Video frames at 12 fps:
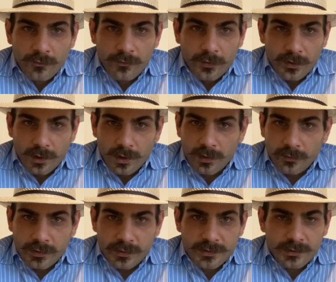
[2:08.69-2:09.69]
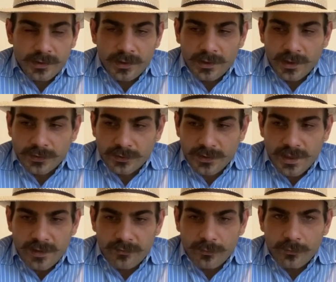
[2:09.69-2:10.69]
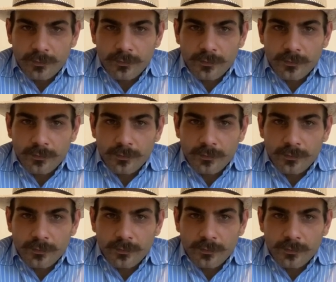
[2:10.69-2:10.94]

for the longest, and I just haven't,